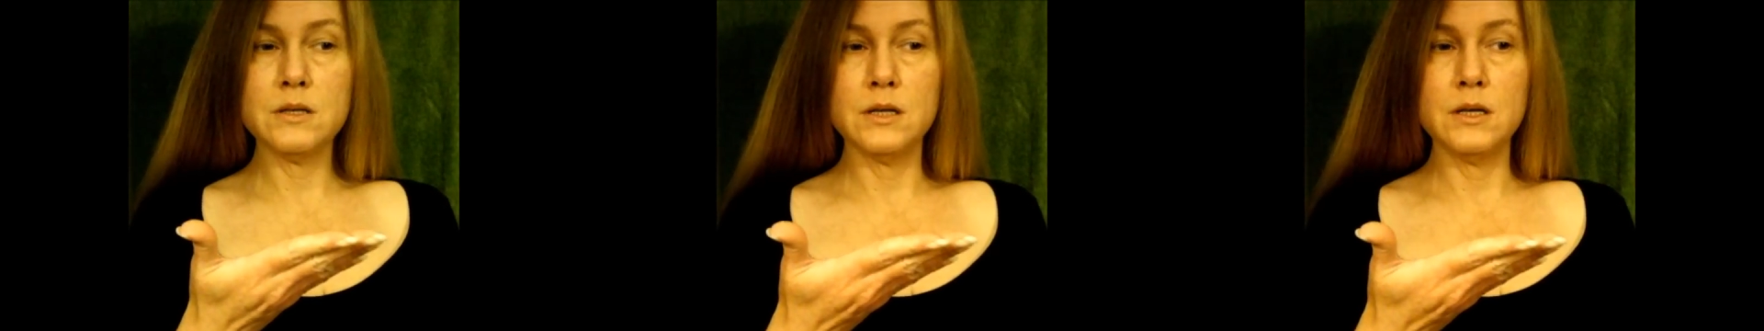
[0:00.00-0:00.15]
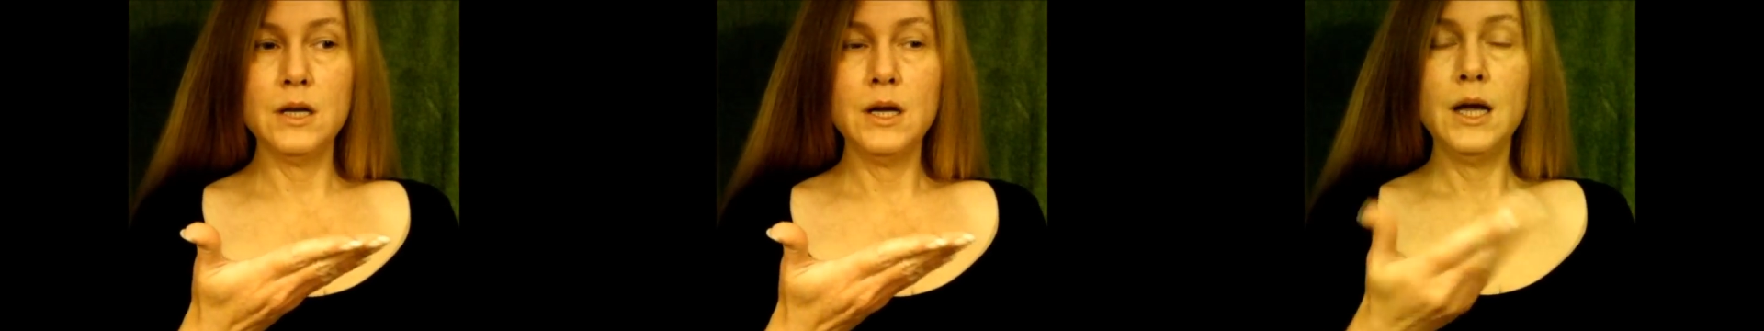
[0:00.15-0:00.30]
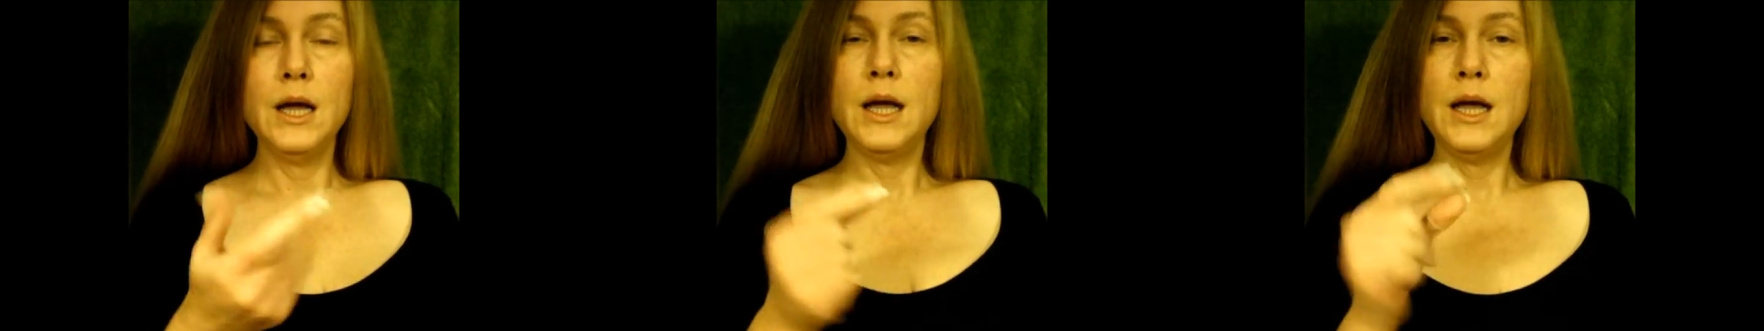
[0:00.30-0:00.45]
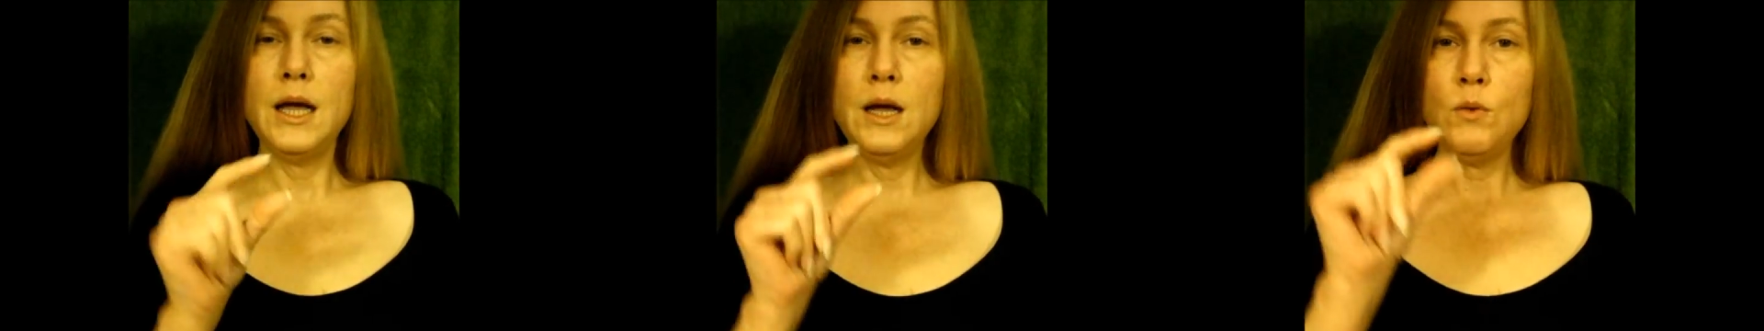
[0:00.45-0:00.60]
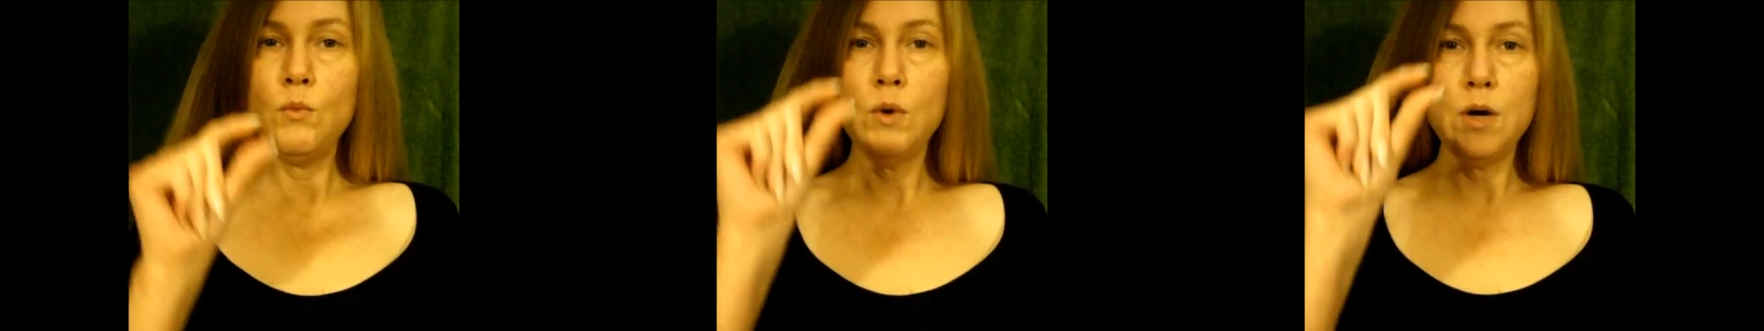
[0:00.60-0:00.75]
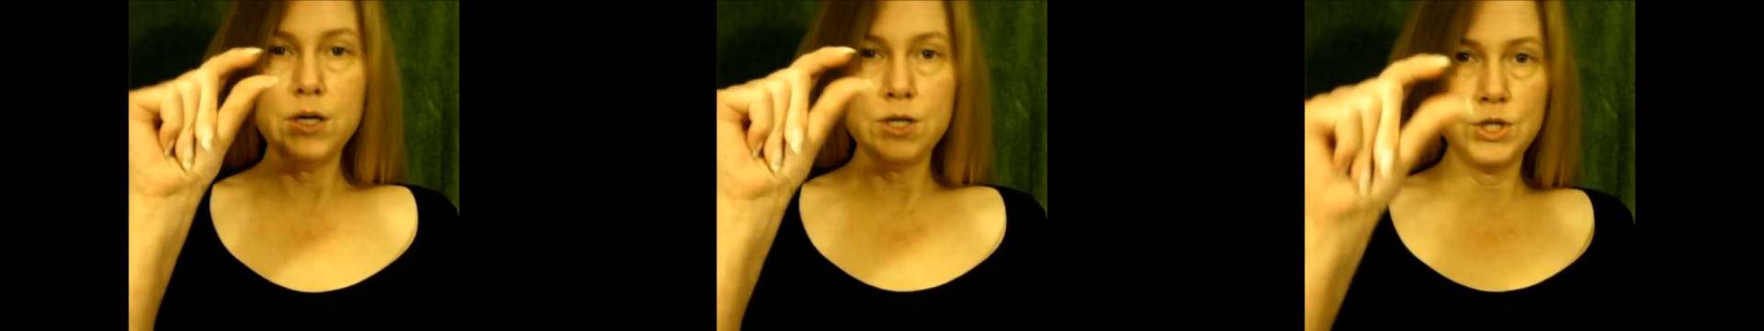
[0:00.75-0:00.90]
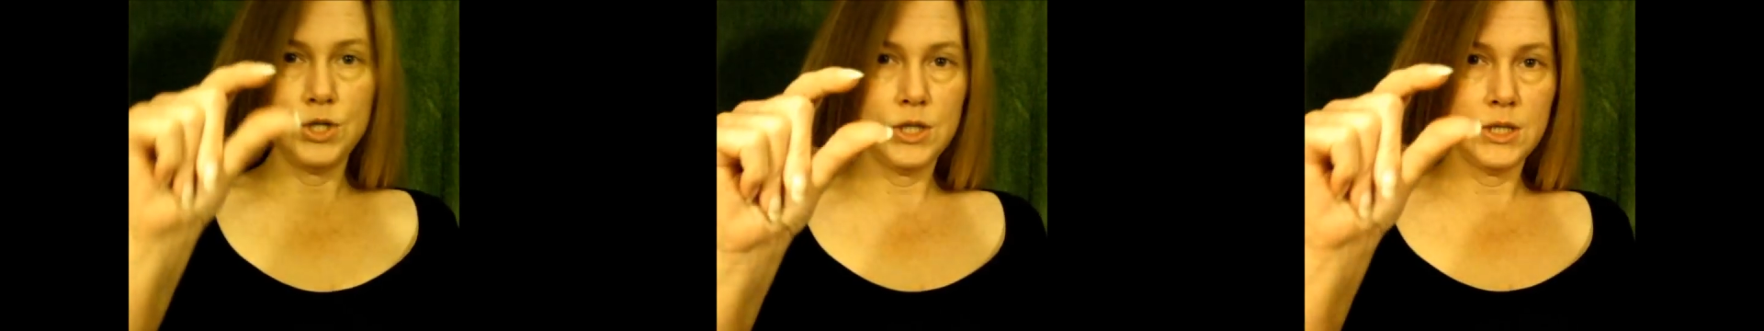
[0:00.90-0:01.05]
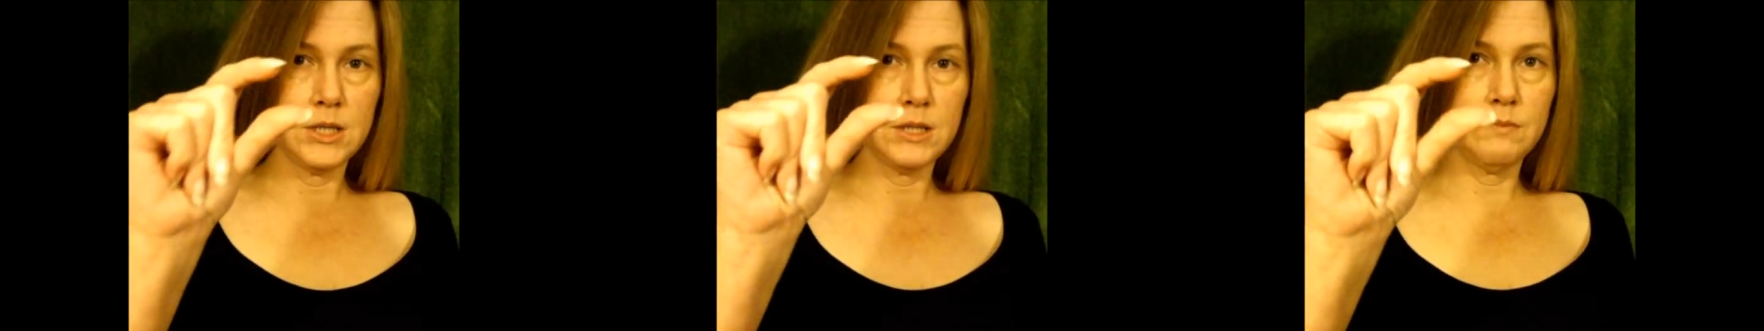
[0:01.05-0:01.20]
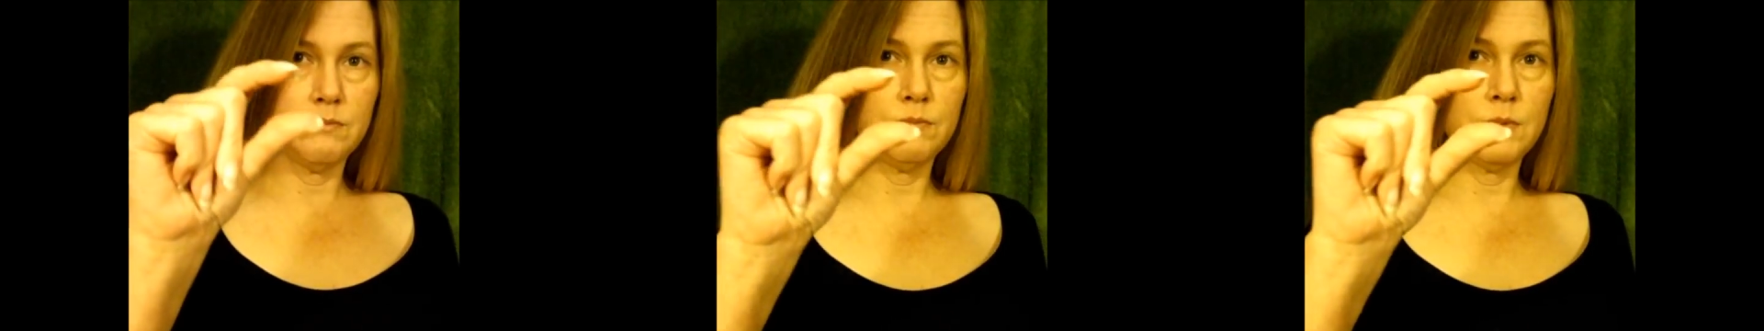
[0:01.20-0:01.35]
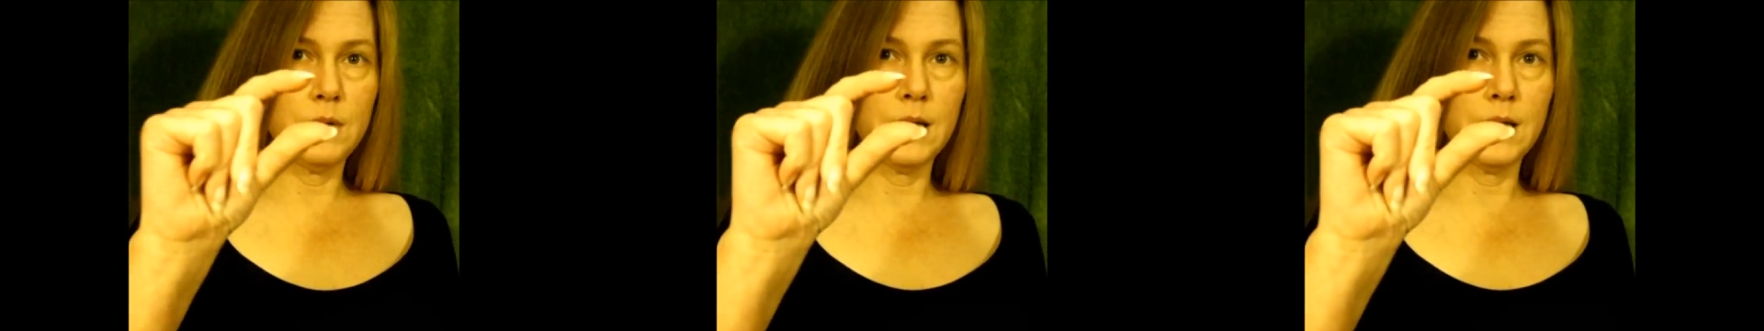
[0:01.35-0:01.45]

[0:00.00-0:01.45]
and it was just